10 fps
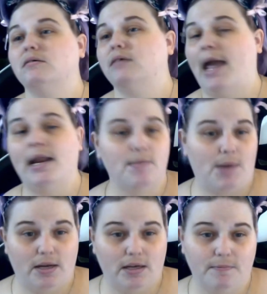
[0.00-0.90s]

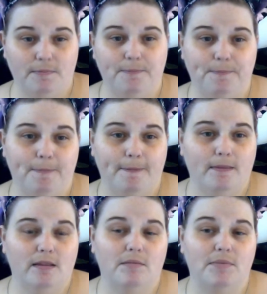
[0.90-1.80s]
anybody,
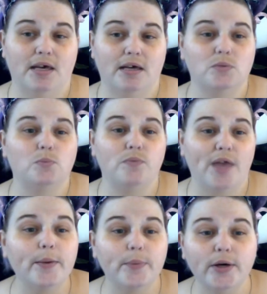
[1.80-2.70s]
because
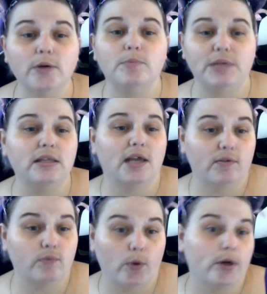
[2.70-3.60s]
they will be there
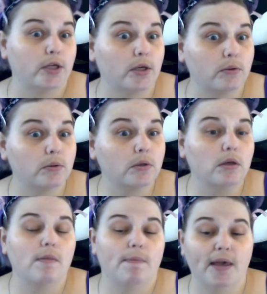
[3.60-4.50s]
for you.
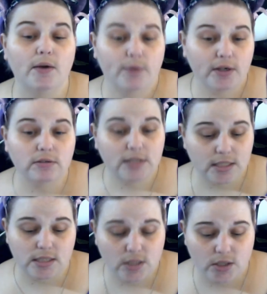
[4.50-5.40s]
They will
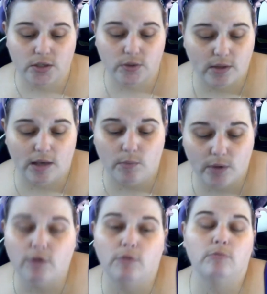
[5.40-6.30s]
listen to you. They
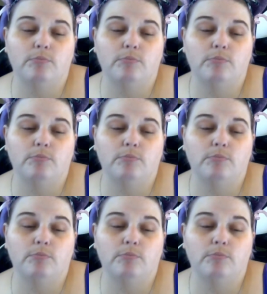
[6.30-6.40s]
will